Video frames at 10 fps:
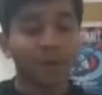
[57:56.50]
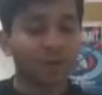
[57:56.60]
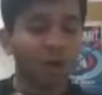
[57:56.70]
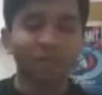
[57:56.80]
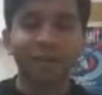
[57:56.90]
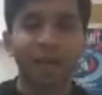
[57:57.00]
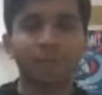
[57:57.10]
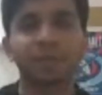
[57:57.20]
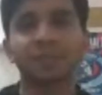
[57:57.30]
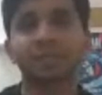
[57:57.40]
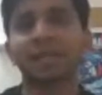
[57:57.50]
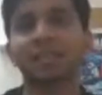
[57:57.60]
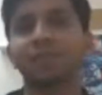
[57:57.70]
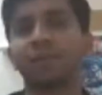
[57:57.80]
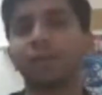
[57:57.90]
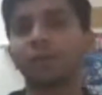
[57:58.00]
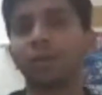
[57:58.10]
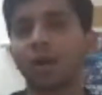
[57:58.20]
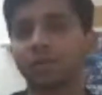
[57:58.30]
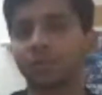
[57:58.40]
it often happens that they will
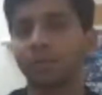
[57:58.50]
not